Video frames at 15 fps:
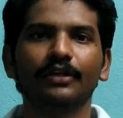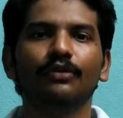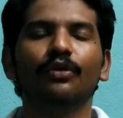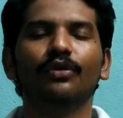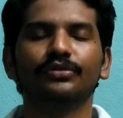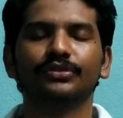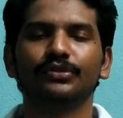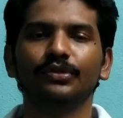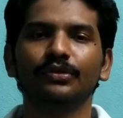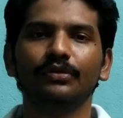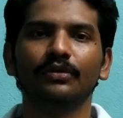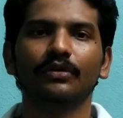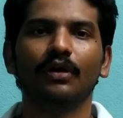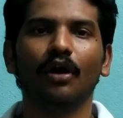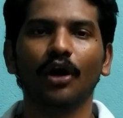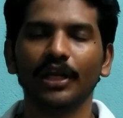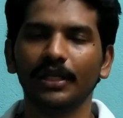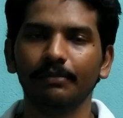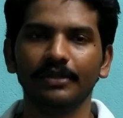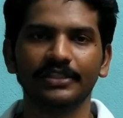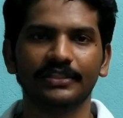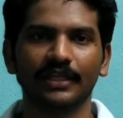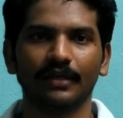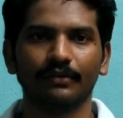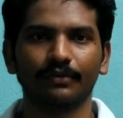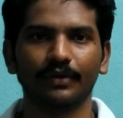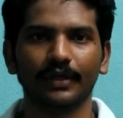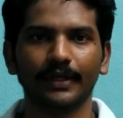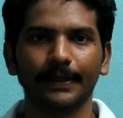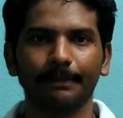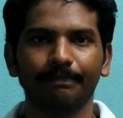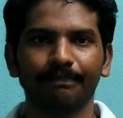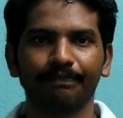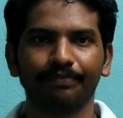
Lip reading: will goes to oily bilge tank only.